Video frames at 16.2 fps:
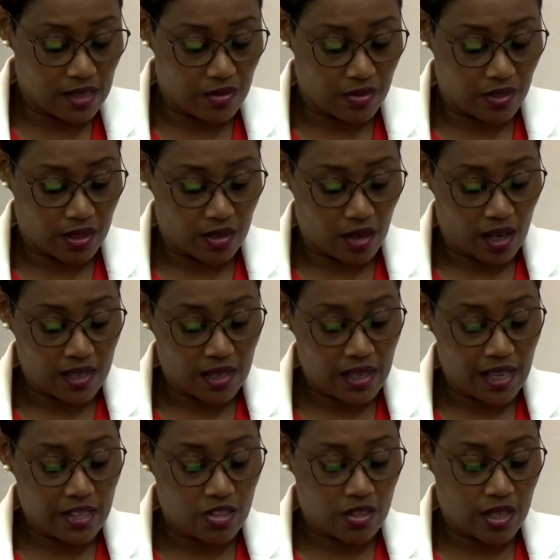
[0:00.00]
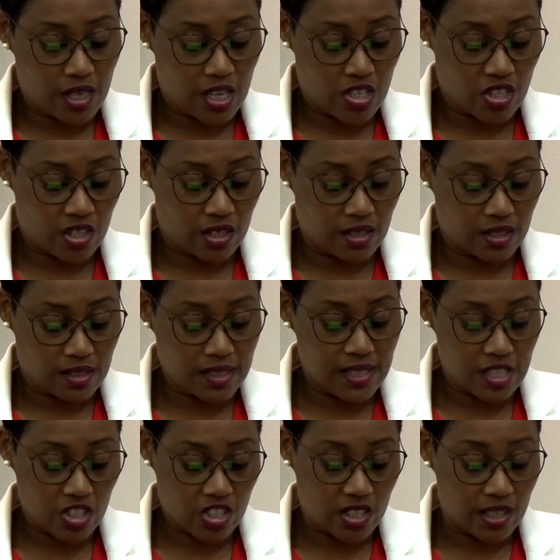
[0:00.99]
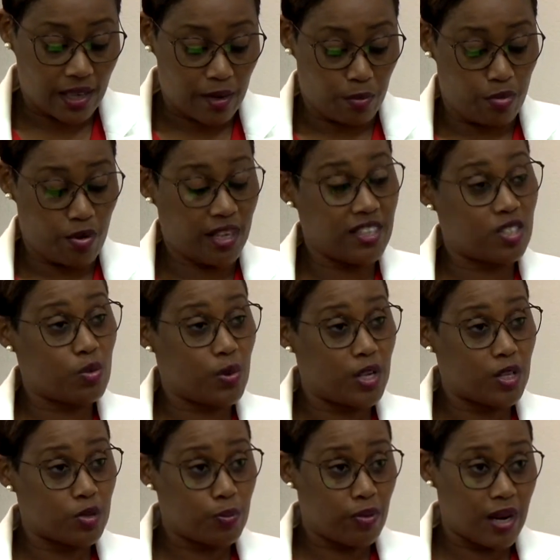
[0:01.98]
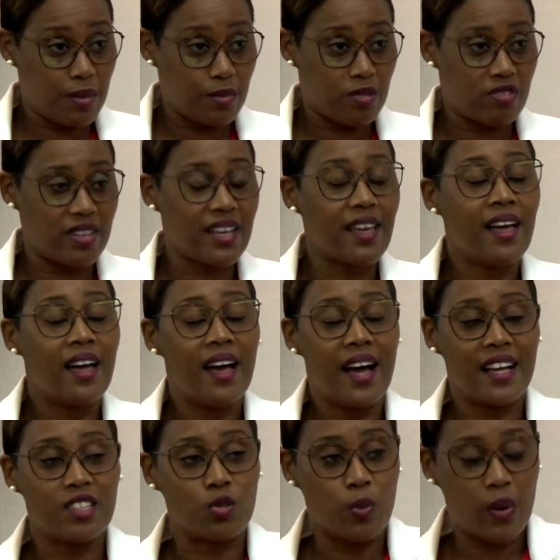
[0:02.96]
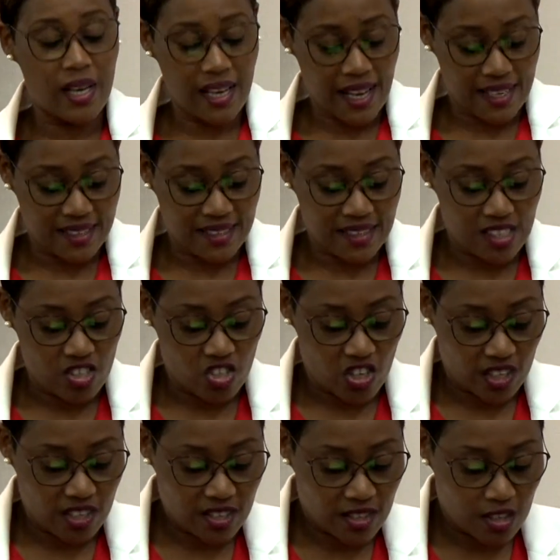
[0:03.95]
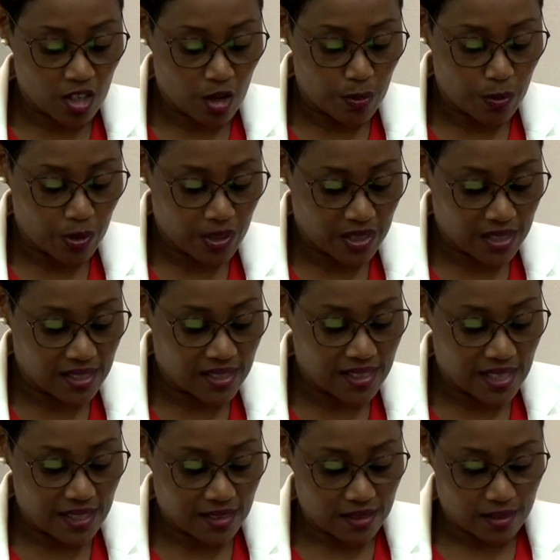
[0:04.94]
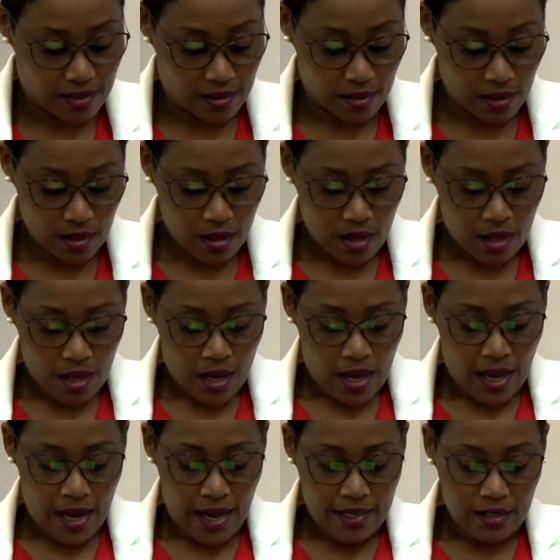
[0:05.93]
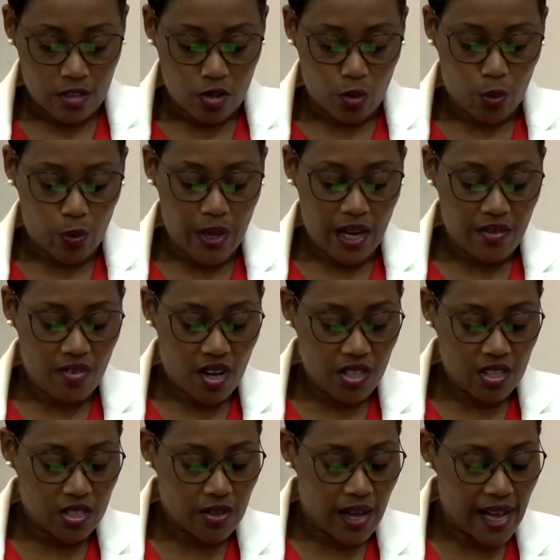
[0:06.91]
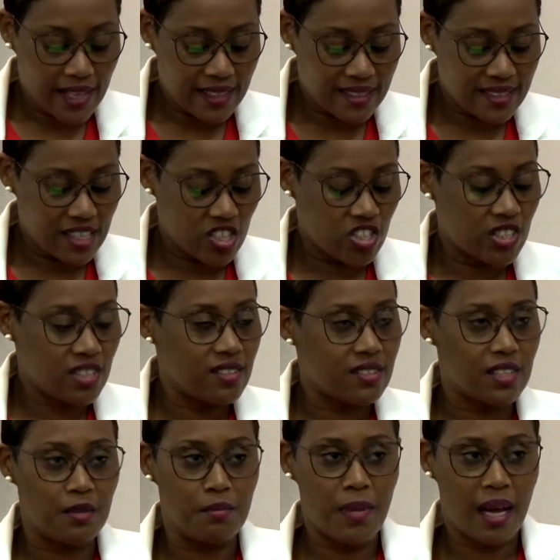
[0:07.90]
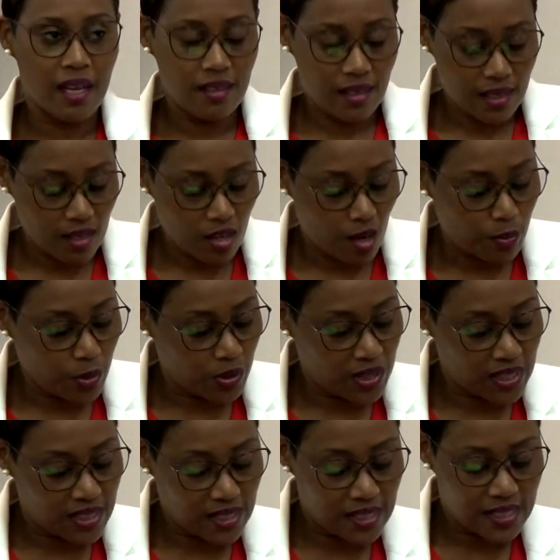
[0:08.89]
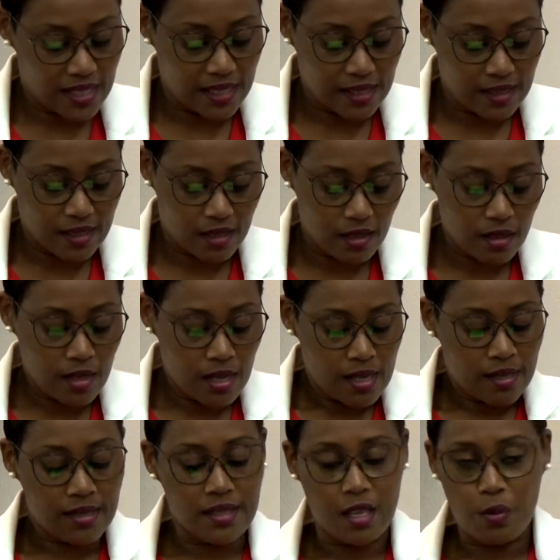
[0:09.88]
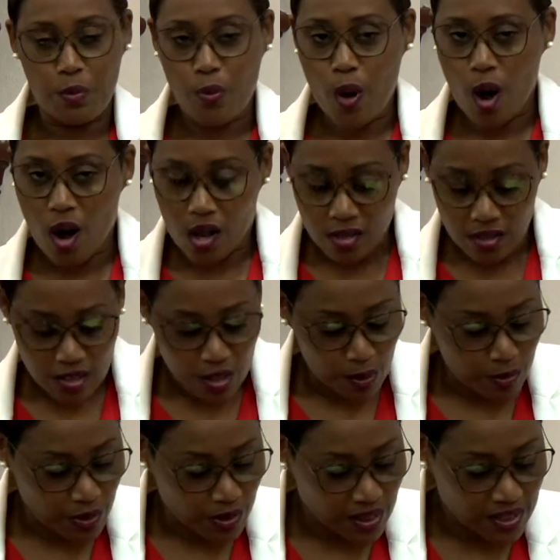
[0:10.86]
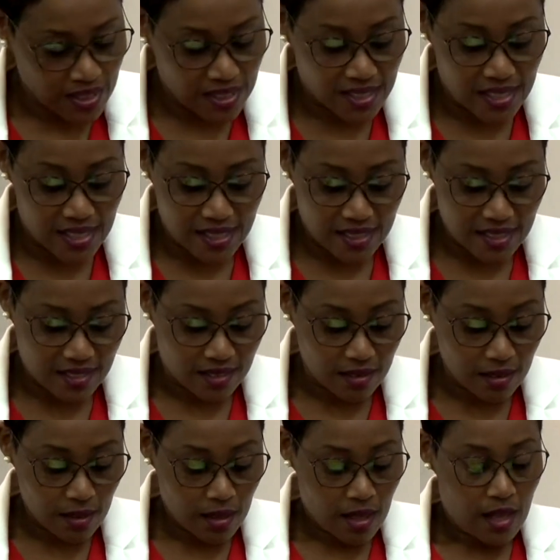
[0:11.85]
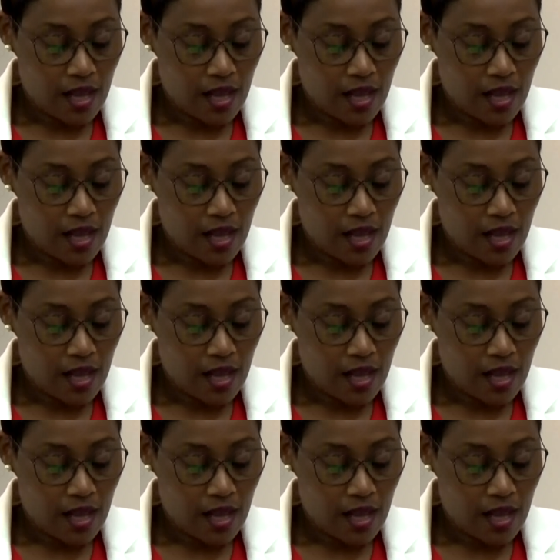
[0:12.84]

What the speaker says: even on an educational session at Bronte Welch Primary as well as St. Johnson Community Centre. And we have also had sessions in McKnight Community Centre, St. Paul's Community Centre,